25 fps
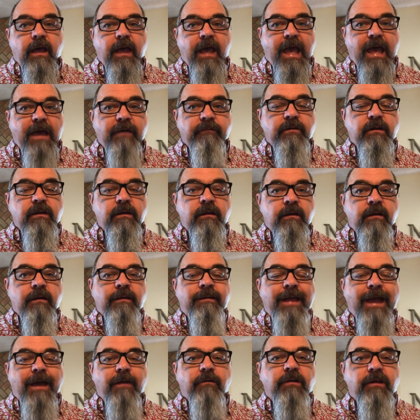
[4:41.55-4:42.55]
avid
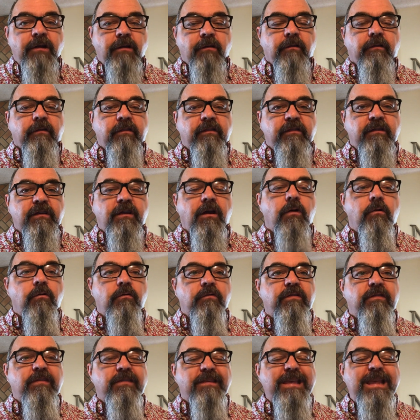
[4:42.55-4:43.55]
downhill snow
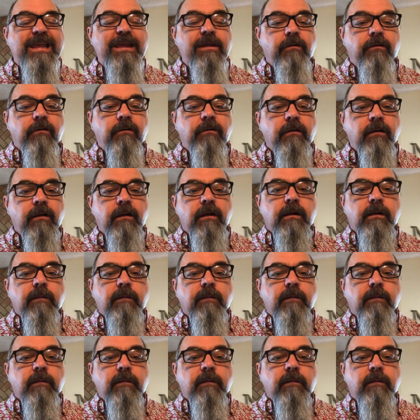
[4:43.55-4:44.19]
skier,